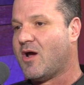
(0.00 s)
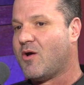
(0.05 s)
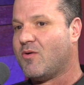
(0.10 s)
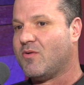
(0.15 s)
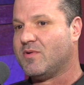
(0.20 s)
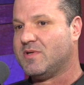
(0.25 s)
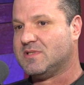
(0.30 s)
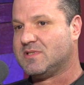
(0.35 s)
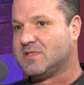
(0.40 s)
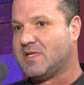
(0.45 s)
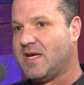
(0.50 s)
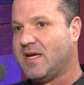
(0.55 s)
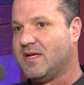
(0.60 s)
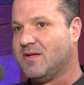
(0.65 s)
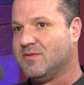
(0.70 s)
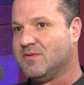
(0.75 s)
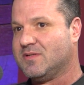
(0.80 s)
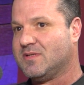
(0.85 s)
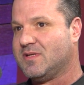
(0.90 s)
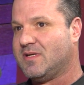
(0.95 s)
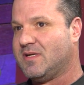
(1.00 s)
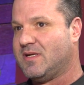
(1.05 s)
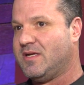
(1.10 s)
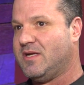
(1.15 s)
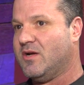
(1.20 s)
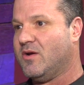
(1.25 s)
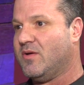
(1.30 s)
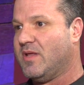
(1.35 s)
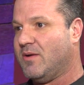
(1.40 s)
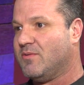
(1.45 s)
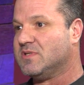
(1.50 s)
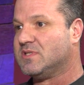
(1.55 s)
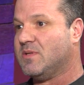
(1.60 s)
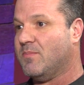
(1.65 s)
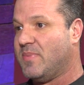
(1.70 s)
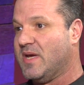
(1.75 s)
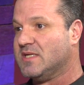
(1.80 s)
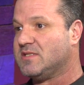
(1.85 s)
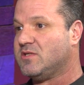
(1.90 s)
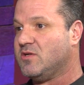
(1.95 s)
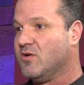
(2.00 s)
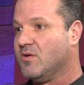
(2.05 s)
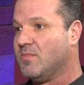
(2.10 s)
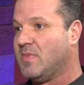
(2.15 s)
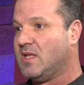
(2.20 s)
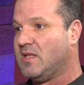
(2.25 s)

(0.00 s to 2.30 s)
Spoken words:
always say, that was the best year of my